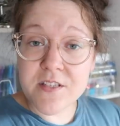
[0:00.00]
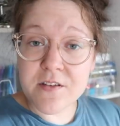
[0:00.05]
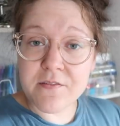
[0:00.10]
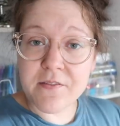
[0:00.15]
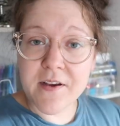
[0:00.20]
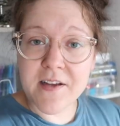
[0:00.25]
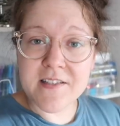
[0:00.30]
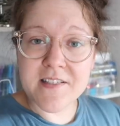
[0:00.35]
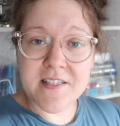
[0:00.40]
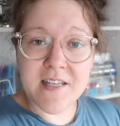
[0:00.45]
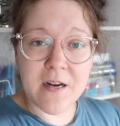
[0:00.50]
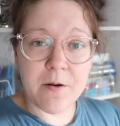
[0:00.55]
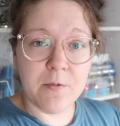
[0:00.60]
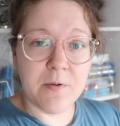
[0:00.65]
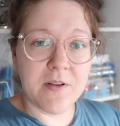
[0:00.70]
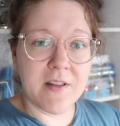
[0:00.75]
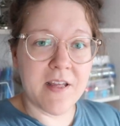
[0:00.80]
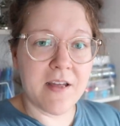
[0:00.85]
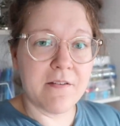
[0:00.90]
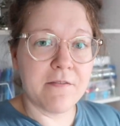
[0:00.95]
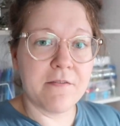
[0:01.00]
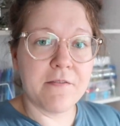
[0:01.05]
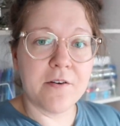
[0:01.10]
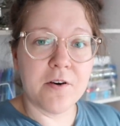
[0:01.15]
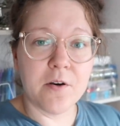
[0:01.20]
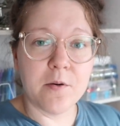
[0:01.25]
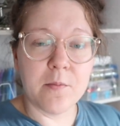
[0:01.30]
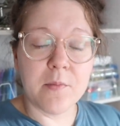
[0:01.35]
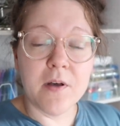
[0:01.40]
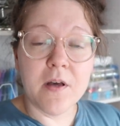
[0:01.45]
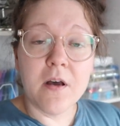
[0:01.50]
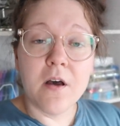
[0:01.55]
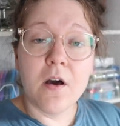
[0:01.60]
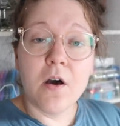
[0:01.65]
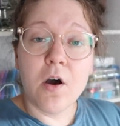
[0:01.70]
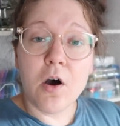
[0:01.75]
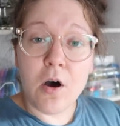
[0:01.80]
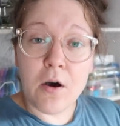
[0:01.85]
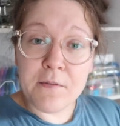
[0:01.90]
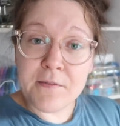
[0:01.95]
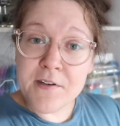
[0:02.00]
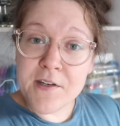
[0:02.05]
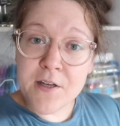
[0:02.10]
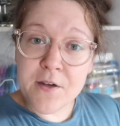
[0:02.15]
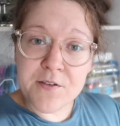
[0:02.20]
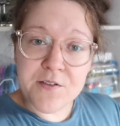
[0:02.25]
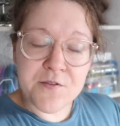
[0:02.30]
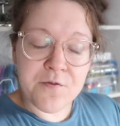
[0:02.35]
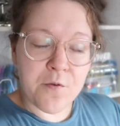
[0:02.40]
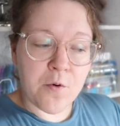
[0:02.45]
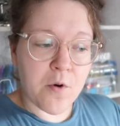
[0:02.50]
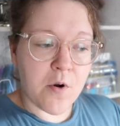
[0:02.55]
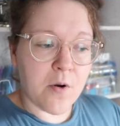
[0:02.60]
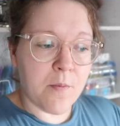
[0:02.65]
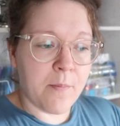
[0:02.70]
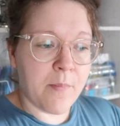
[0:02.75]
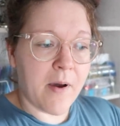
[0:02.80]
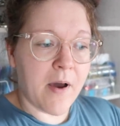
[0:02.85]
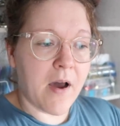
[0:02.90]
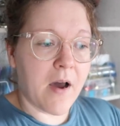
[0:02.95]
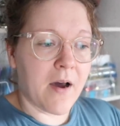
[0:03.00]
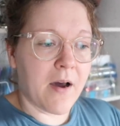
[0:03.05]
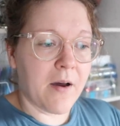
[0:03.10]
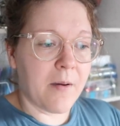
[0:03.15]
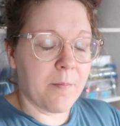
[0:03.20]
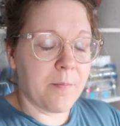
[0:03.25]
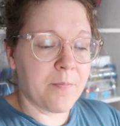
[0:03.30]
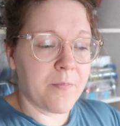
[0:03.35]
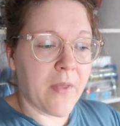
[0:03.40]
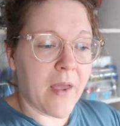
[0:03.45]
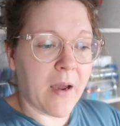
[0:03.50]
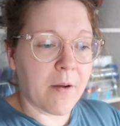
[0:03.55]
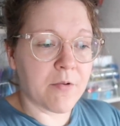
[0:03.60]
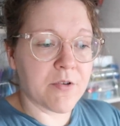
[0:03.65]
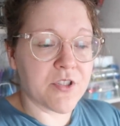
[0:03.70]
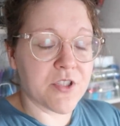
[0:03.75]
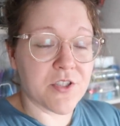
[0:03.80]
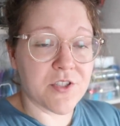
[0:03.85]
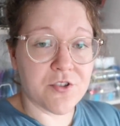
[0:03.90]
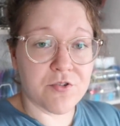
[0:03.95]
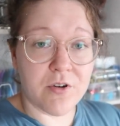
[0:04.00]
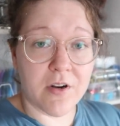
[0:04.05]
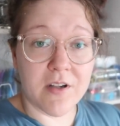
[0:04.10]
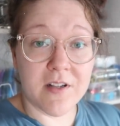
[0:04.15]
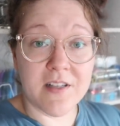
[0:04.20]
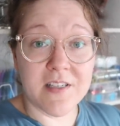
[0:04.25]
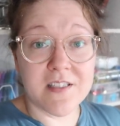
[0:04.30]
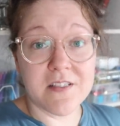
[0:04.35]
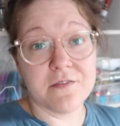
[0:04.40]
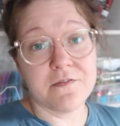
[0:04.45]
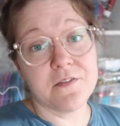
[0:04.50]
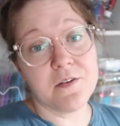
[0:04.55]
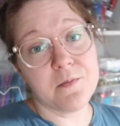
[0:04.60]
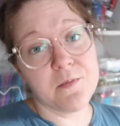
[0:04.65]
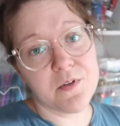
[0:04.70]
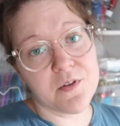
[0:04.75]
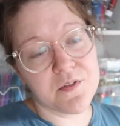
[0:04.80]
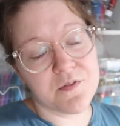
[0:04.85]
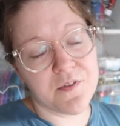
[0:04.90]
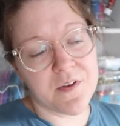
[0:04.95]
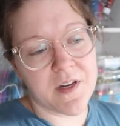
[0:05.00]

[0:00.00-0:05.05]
sale finds that I would then film haul videos for, but I was just struggling to film those